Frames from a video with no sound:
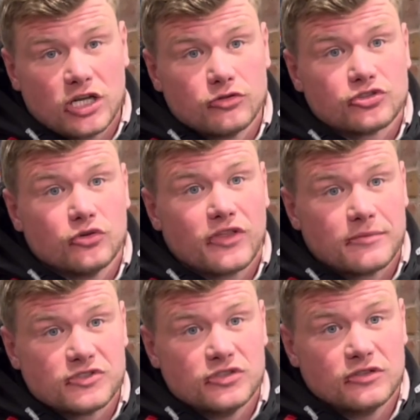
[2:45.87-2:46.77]
Coached
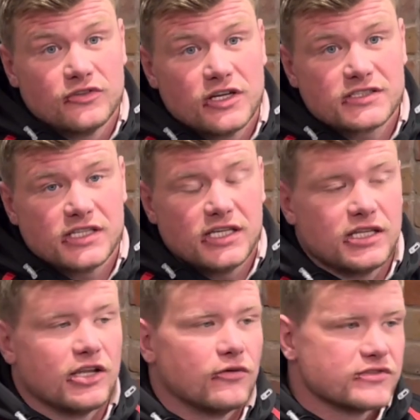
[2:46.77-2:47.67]
Northampton University,
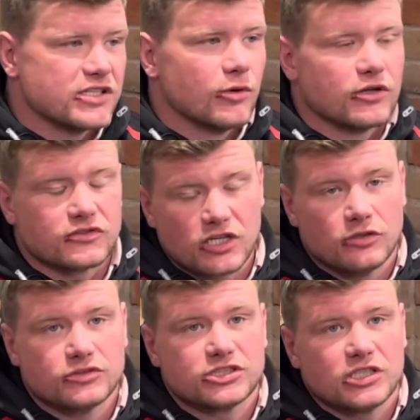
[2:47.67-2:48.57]
and then obviously went on to
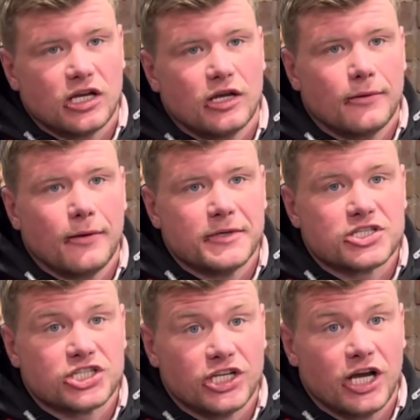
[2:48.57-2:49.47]
coach a bit of
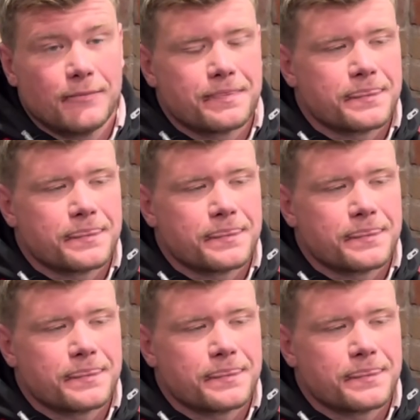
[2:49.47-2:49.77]
Chinner.